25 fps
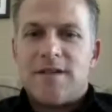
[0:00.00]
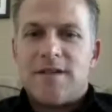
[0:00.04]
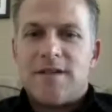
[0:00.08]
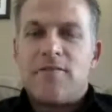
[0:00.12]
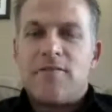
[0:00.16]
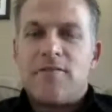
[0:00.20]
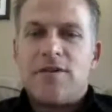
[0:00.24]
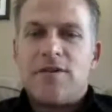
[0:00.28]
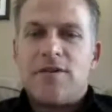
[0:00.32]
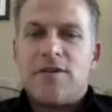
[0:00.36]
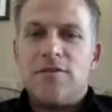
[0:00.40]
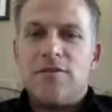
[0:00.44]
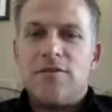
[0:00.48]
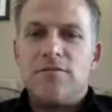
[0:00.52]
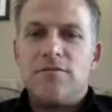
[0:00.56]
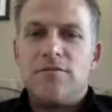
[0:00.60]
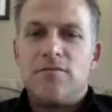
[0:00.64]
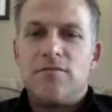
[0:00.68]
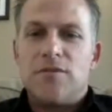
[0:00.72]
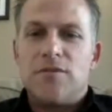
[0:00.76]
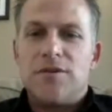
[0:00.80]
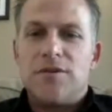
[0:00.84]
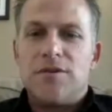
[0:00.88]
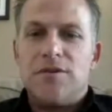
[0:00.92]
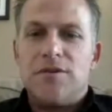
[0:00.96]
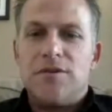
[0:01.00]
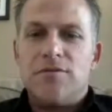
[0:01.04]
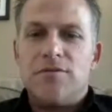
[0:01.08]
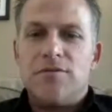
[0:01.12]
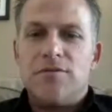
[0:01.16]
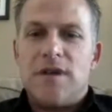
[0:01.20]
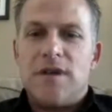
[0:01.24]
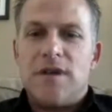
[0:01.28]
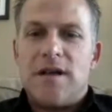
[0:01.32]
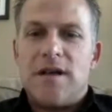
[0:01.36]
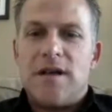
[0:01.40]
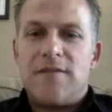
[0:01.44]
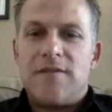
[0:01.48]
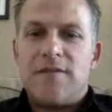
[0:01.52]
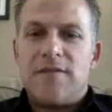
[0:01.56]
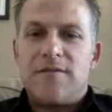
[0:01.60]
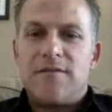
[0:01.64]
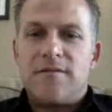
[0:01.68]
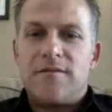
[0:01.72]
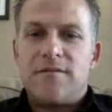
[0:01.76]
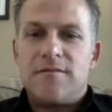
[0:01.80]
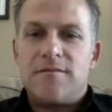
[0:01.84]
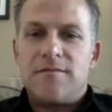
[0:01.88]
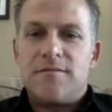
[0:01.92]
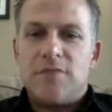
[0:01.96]
will you
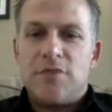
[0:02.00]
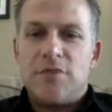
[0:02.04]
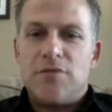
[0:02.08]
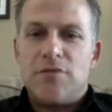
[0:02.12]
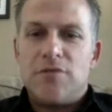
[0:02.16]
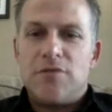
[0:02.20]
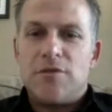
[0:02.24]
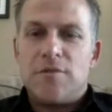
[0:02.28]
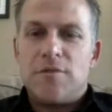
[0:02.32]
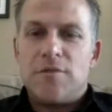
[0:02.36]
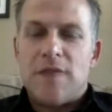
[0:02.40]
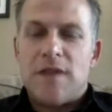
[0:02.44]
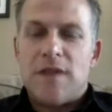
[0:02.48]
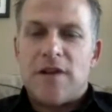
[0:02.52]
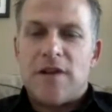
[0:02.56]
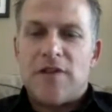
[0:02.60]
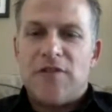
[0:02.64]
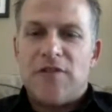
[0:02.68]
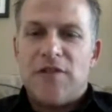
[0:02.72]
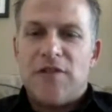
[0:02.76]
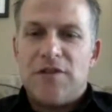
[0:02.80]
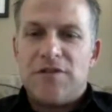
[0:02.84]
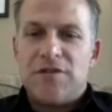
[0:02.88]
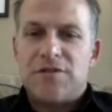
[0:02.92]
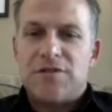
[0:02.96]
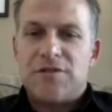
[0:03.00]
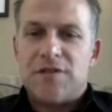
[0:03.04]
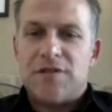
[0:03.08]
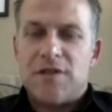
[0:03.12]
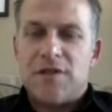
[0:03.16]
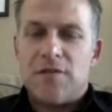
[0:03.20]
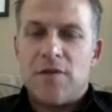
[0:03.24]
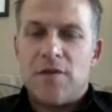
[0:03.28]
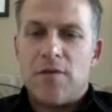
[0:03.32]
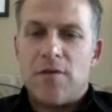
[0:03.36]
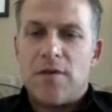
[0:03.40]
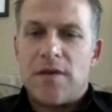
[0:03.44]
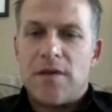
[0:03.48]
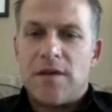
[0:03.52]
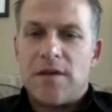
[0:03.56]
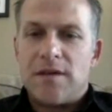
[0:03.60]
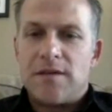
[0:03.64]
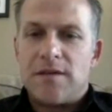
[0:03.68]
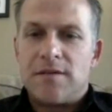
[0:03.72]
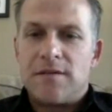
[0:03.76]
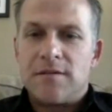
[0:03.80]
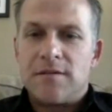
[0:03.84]
mute your microphone so that way we can...